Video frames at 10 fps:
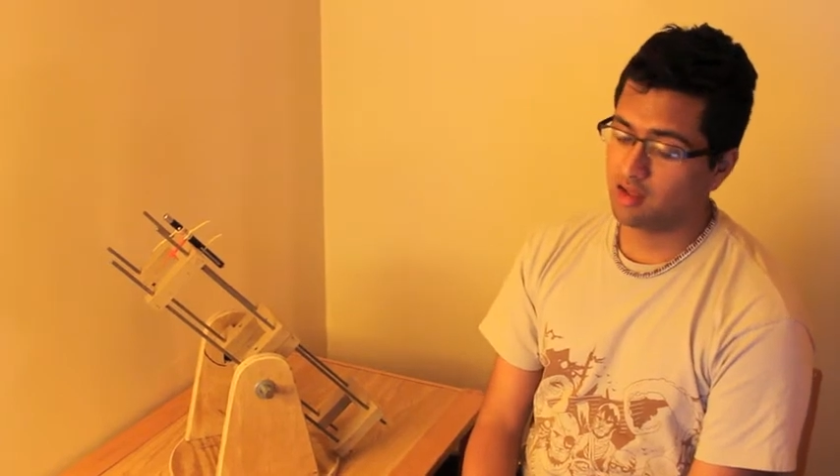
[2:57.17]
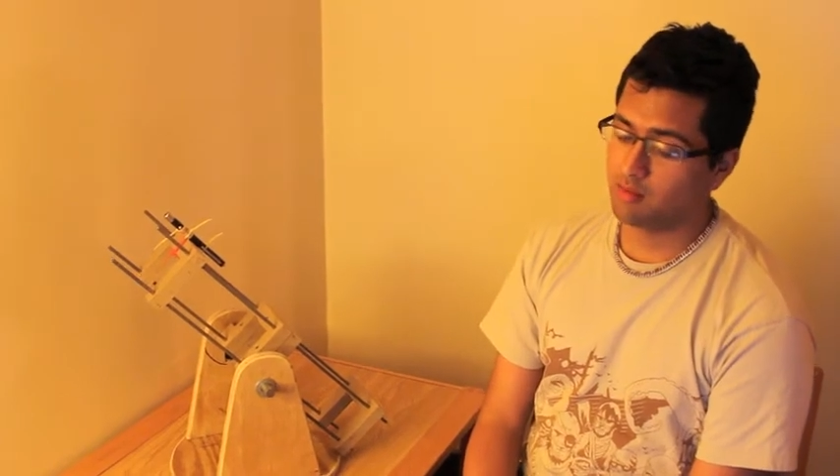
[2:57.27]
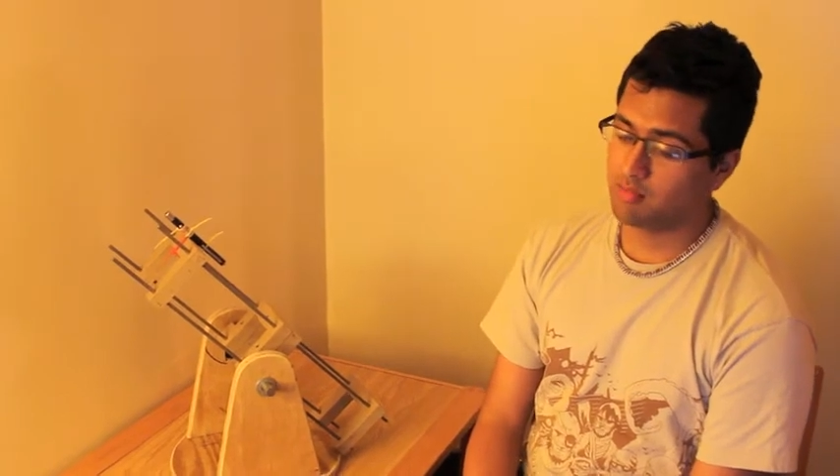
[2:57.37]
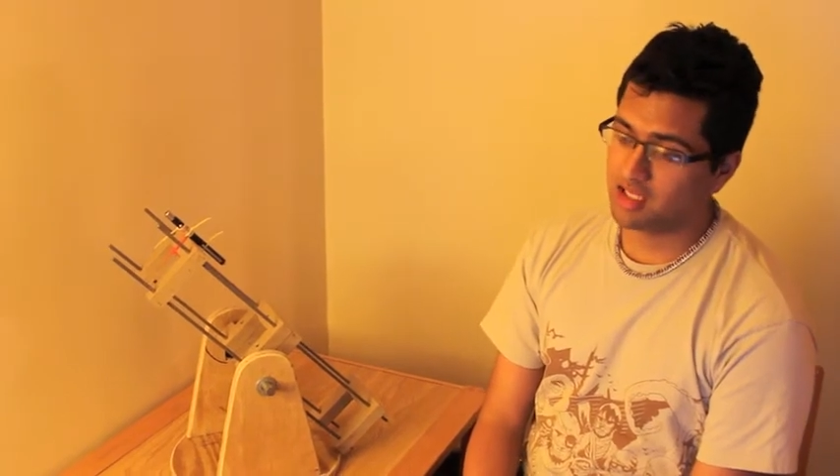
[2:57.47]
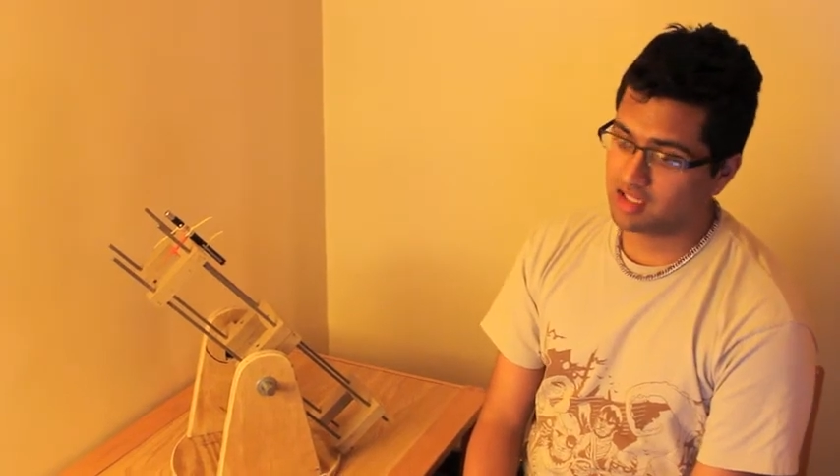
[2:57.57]

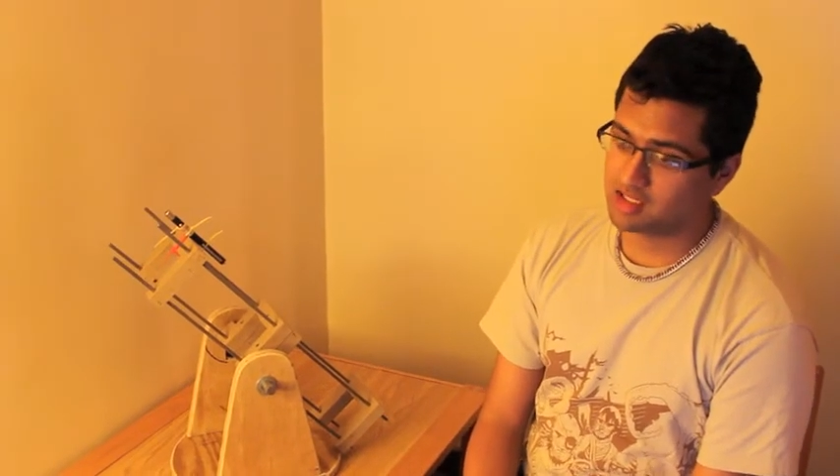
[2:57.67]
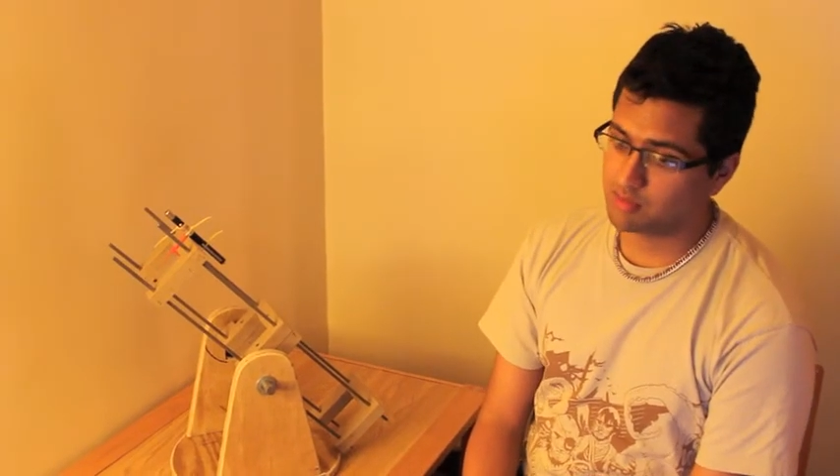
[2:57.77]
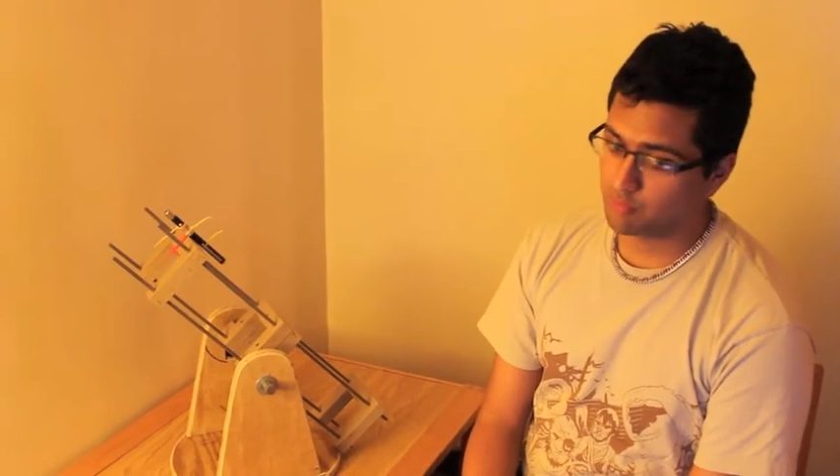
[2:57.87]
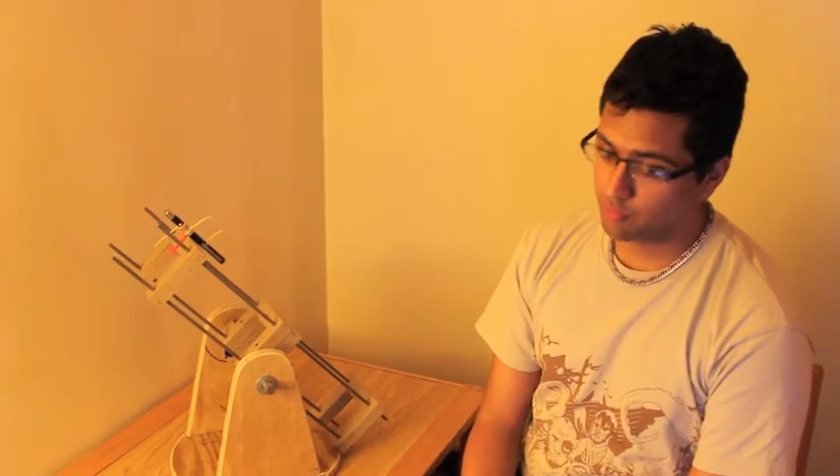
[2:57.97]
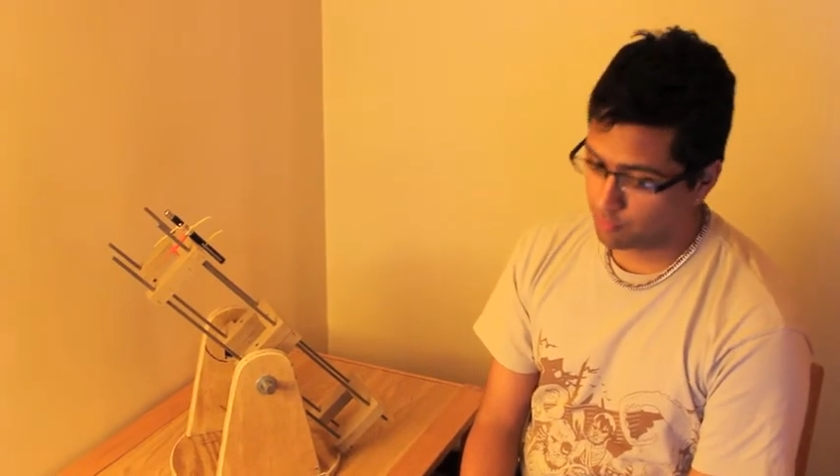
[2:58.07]
make these
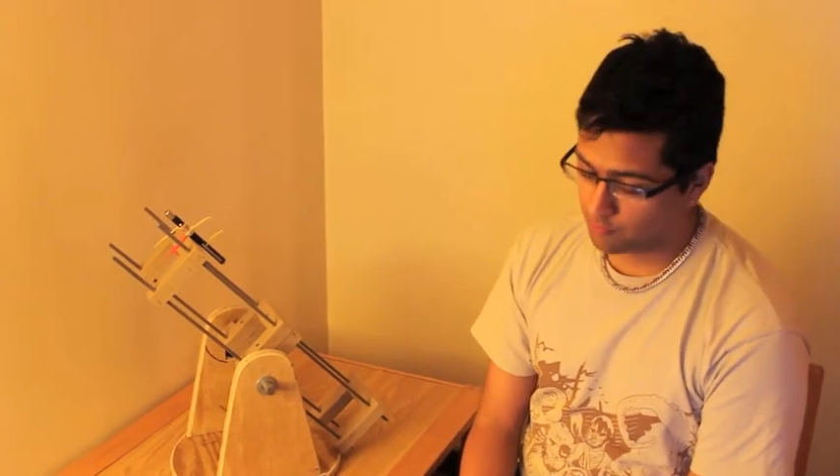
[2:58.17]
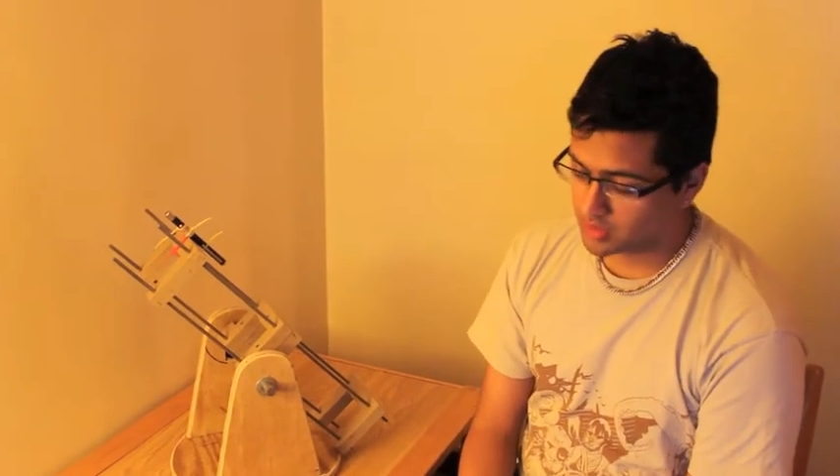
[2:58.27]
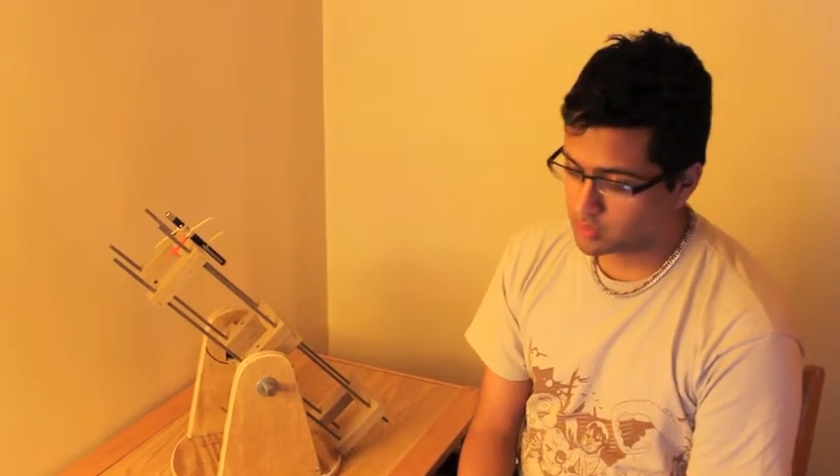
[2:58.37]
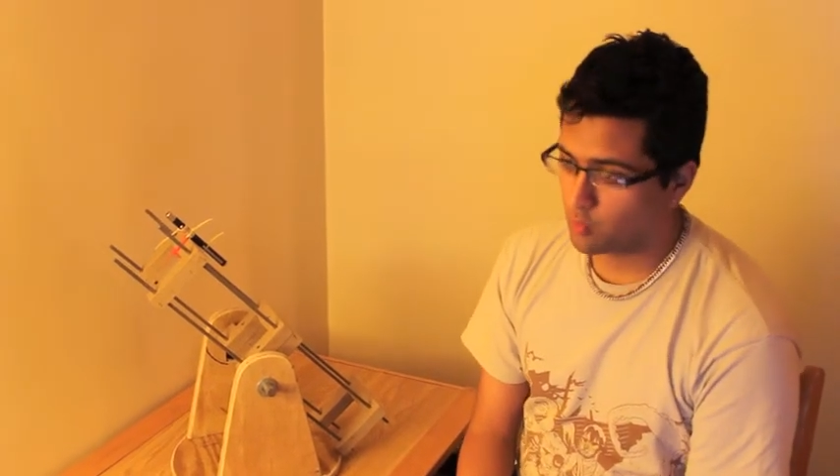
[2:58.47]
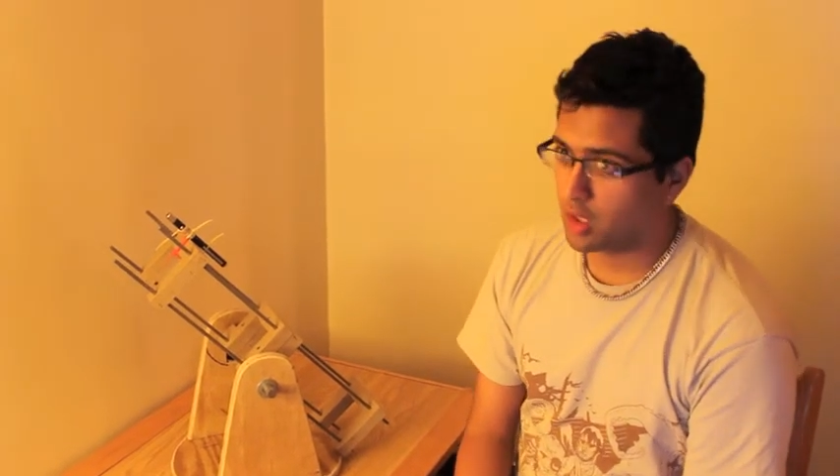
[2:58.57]

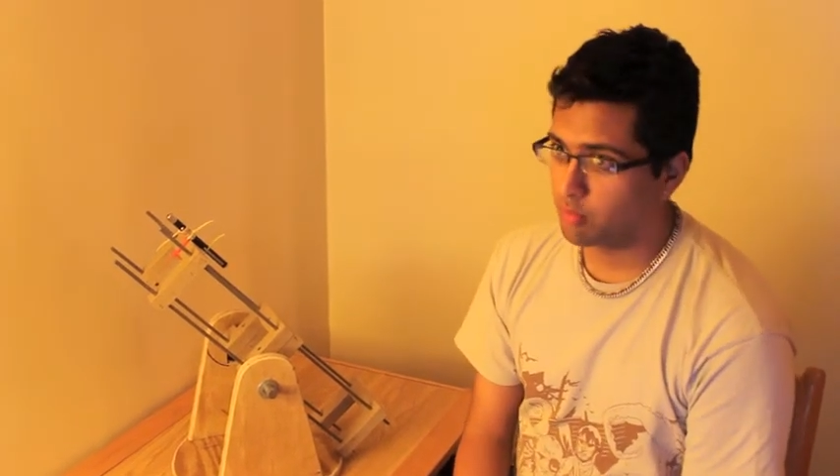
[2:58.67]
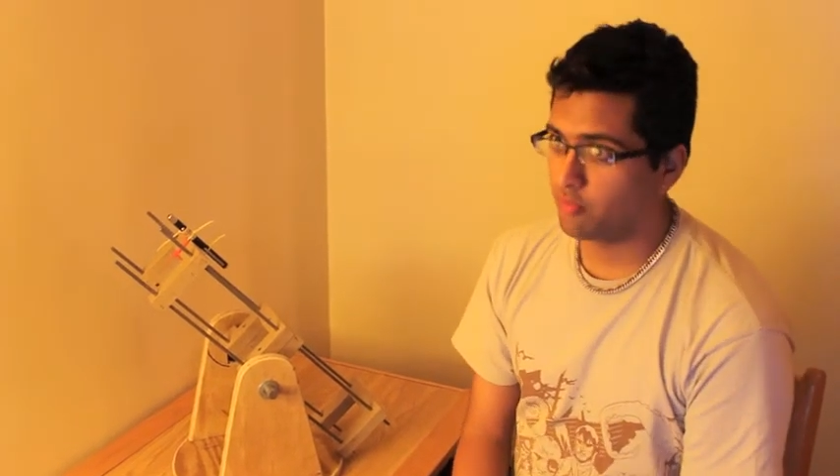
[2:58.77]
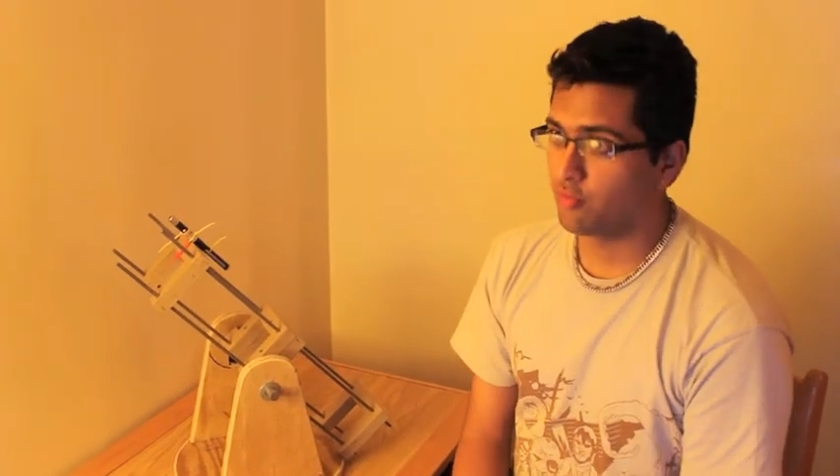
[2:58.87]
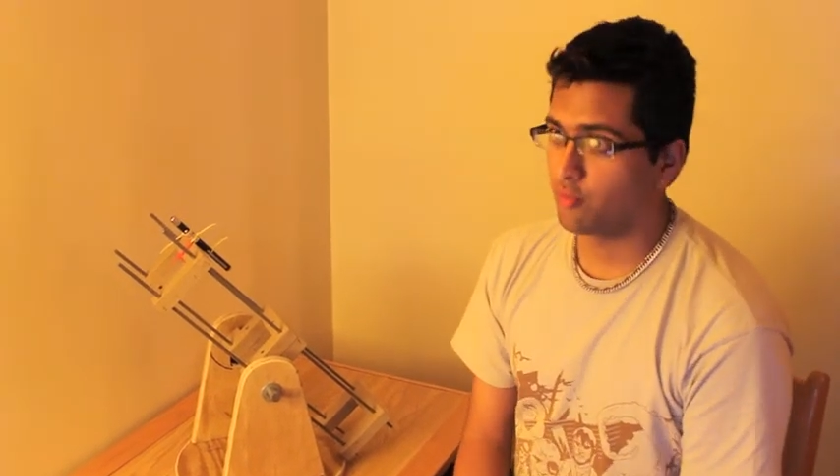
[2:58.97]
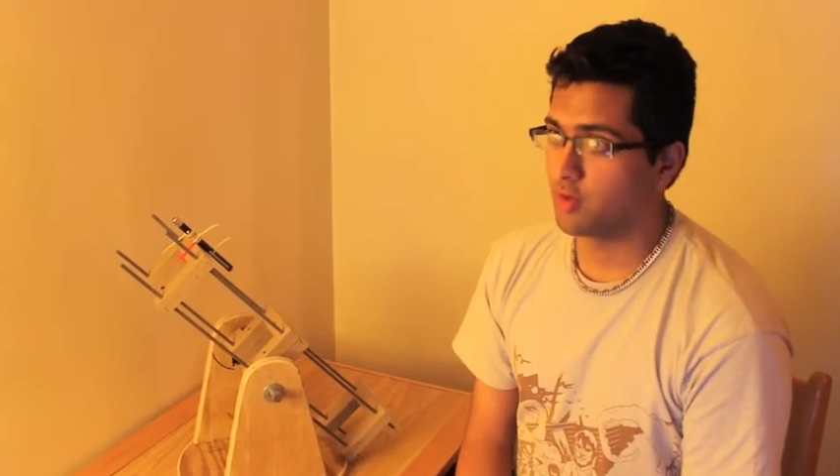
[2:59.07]
improvements well
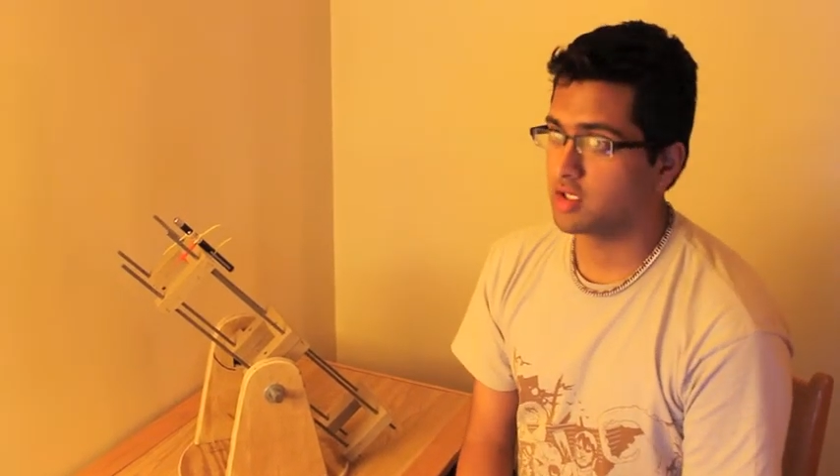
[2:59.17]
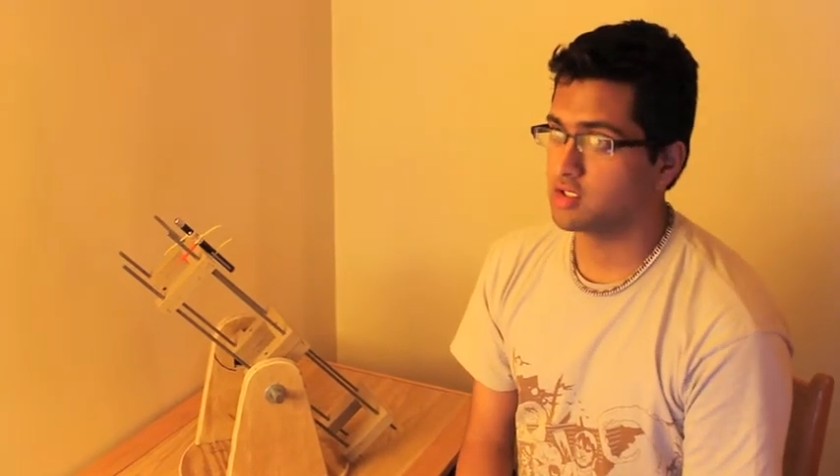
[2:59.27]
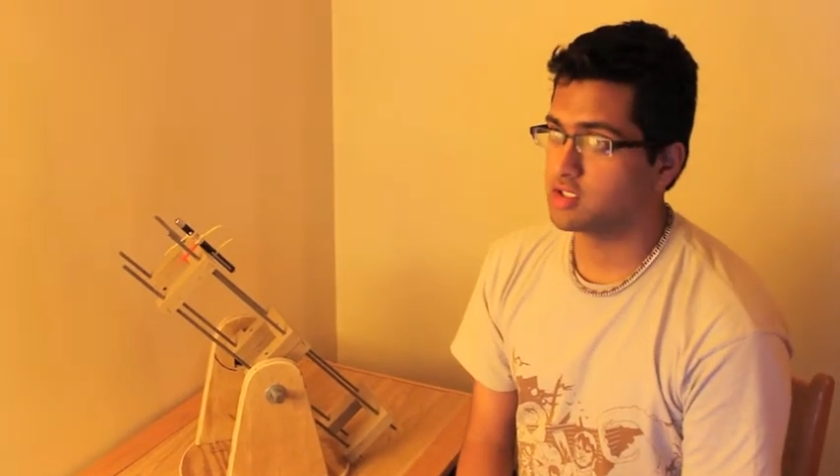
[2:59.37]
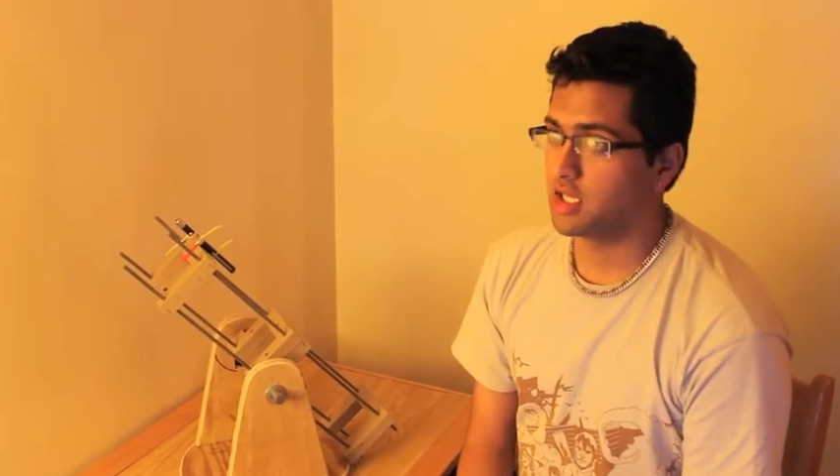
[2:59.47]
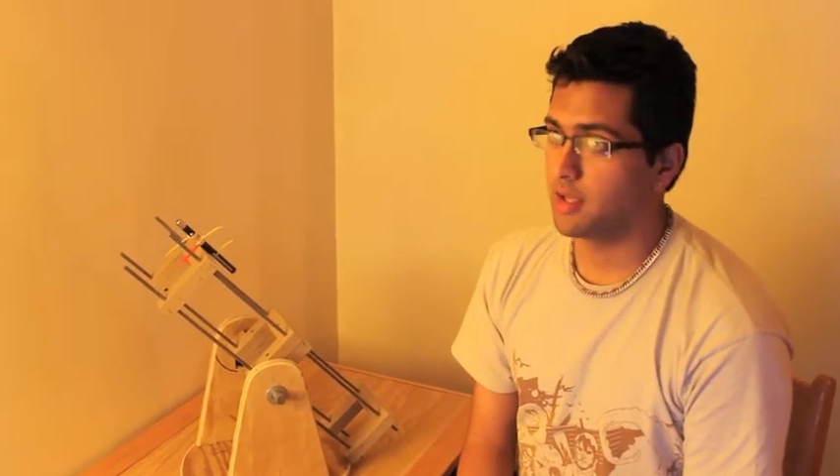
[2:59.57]
before
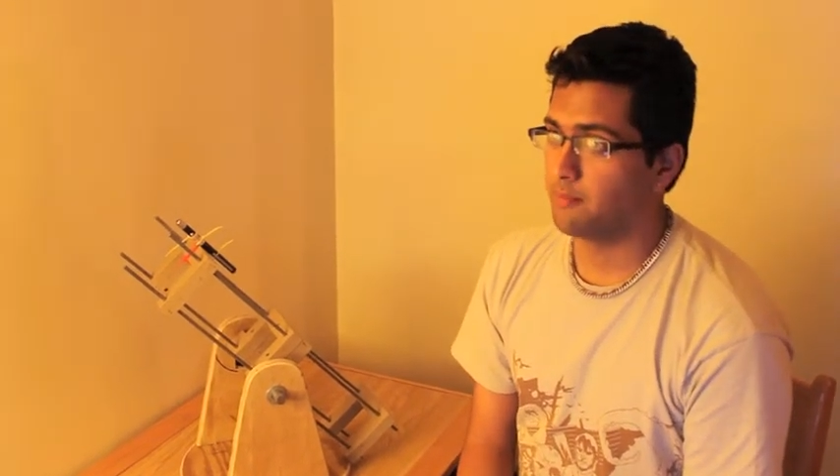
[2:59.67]
Rutgers Day.